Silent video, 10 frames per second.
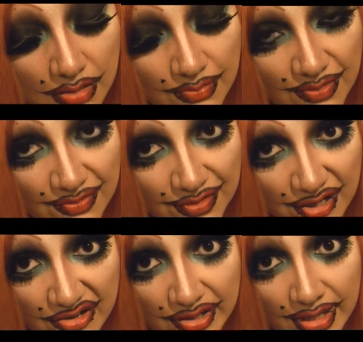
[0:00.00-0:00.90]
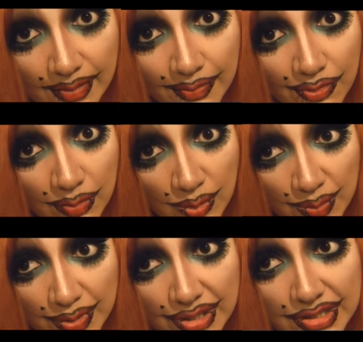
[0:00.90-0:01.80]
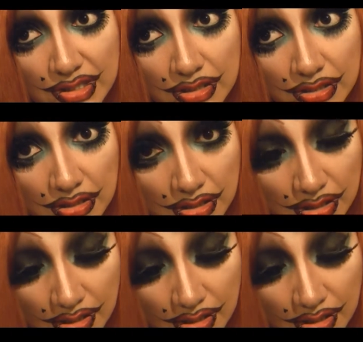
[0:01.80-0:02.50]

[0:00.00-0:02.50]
a very abnormal person. And I